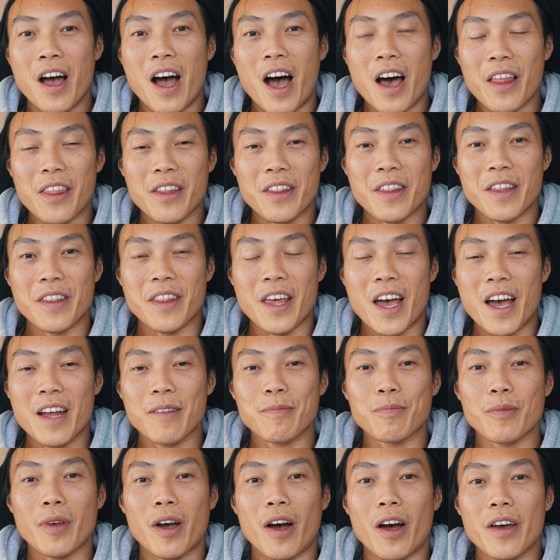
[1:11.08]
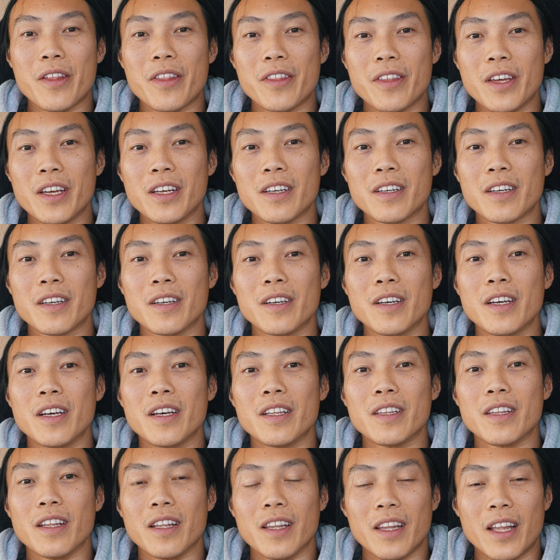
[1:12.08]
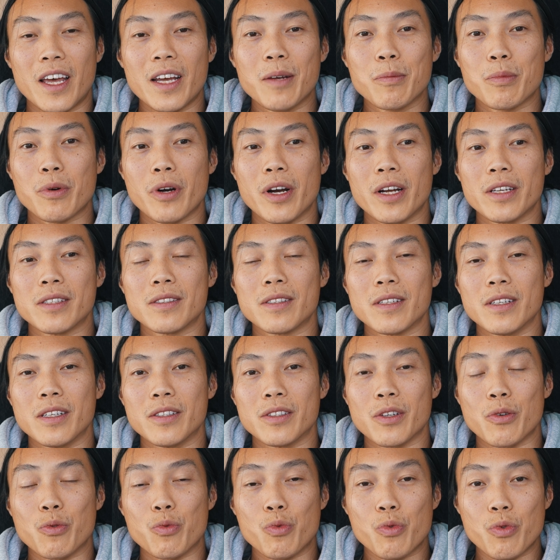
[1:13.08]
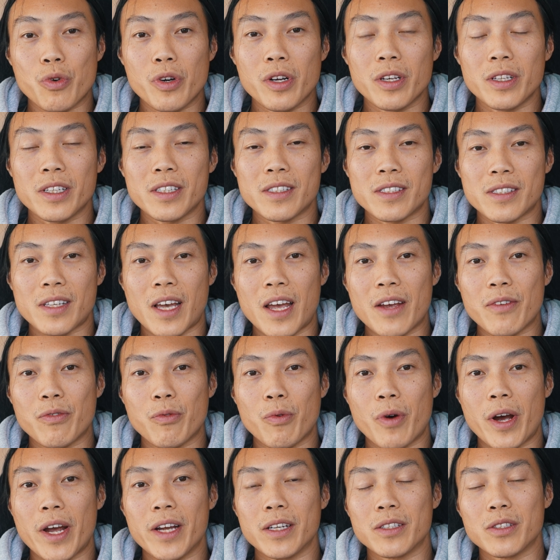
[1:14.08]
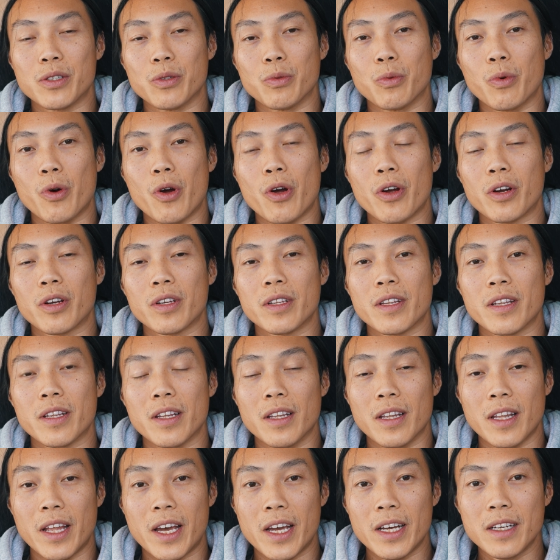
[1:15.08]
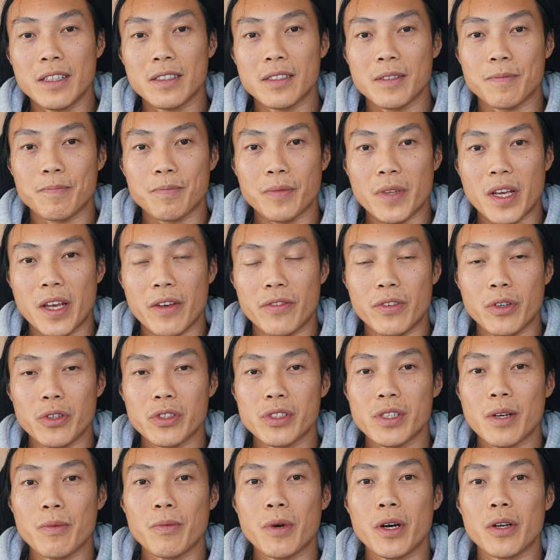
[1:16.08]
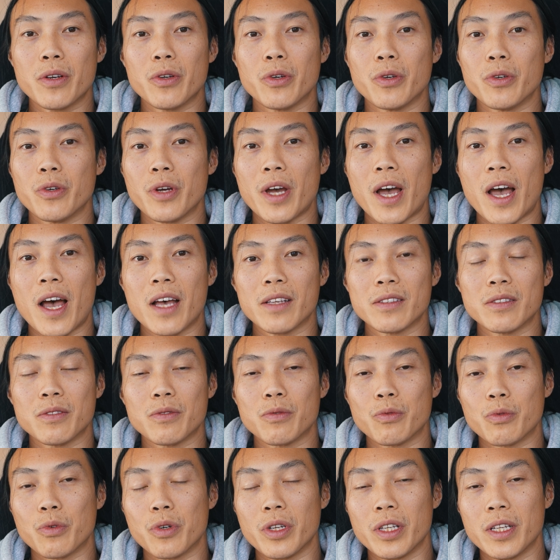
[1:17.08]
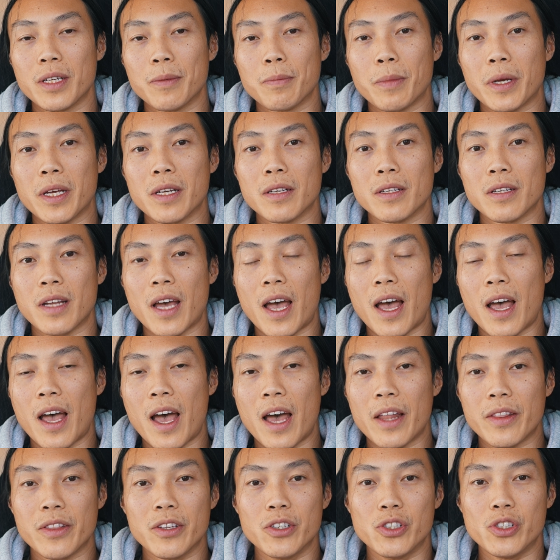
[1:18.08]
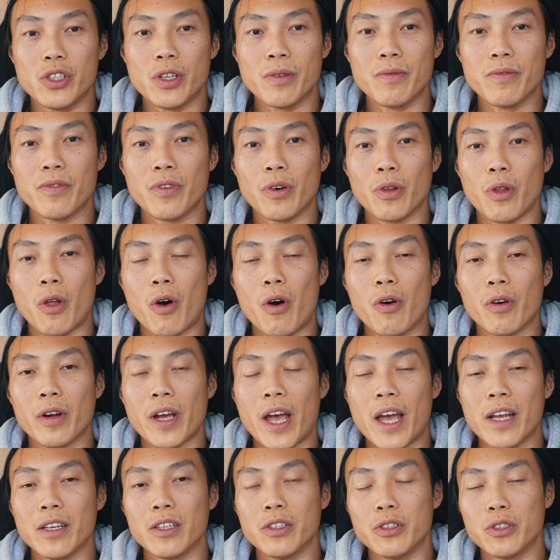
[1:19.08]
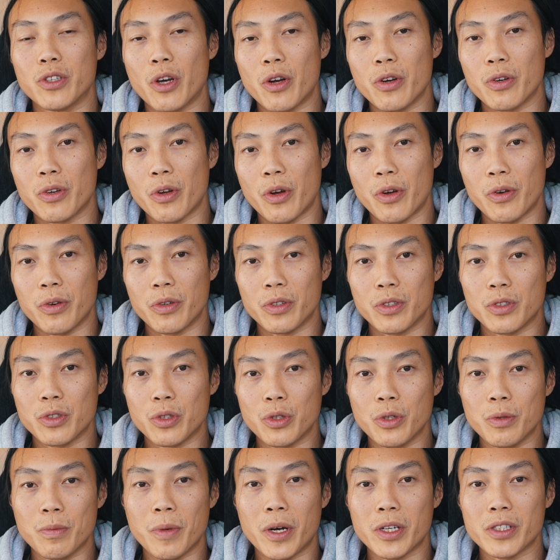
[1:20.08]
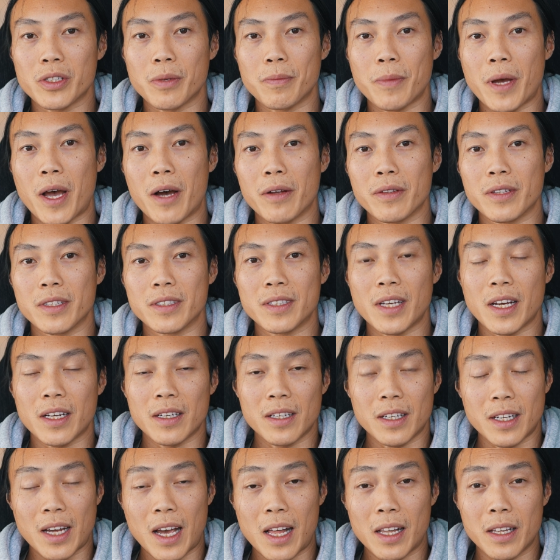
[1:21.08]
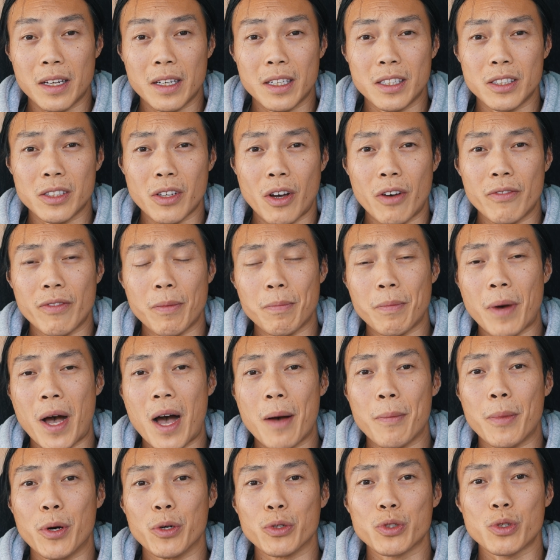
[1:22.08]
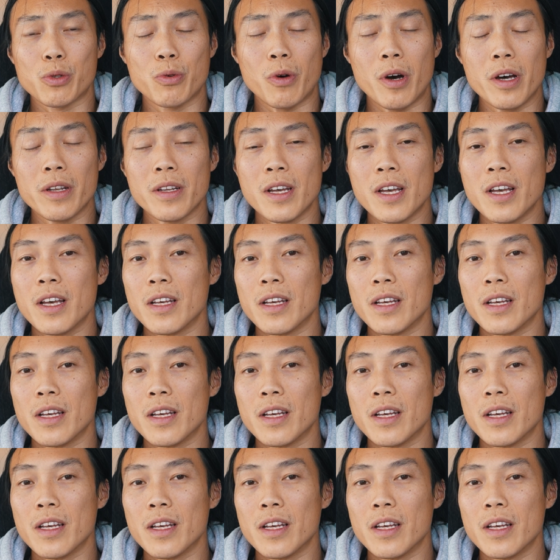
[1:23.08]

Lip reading: Other than that, I think the leg press is a really safe way to work the legs. If you're someone who hasn't really been at the gym for long and you don't know too much about the technicalities of a barbell squat,